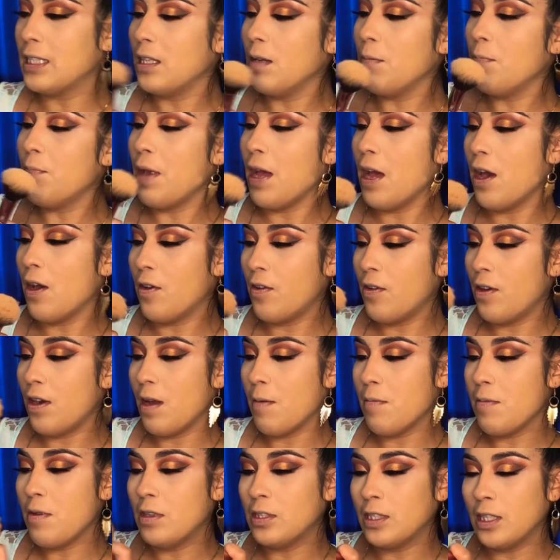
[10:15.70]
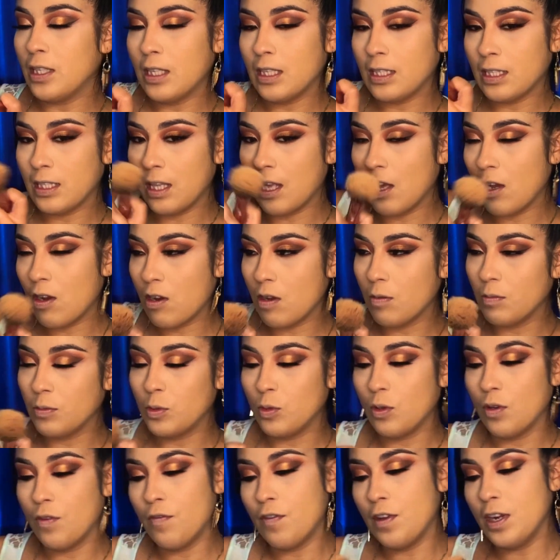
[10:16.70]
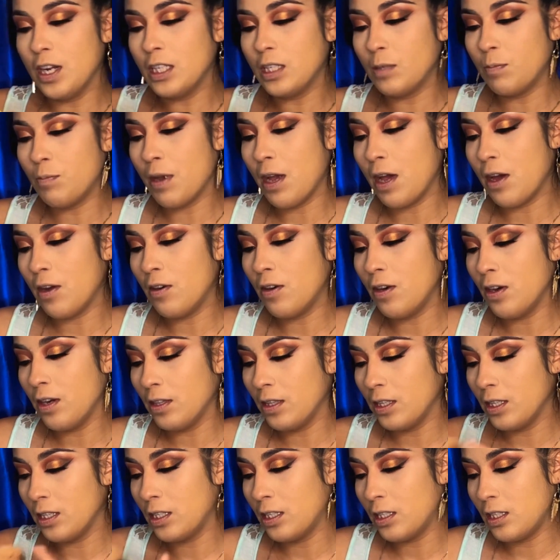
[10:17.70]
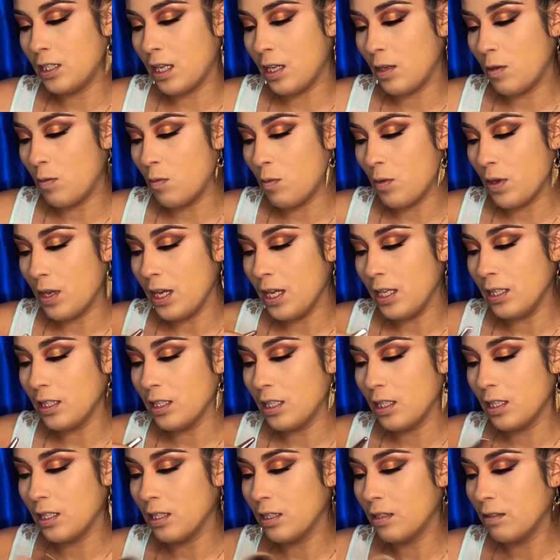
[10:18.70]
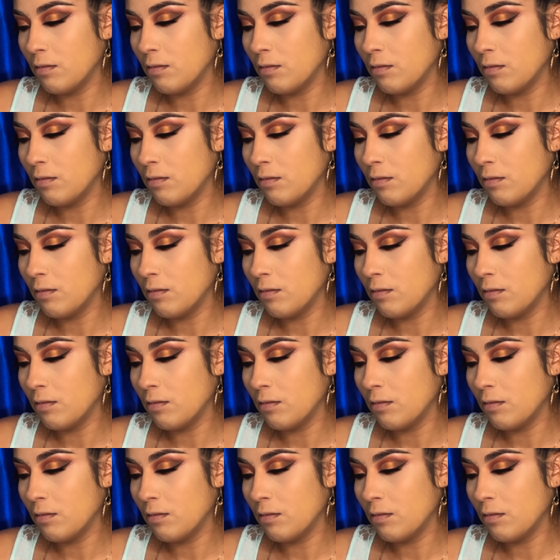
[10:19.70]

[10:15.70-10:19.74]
some powder, and I'm using this Lancome Dual Finish powder in the shade Wheat.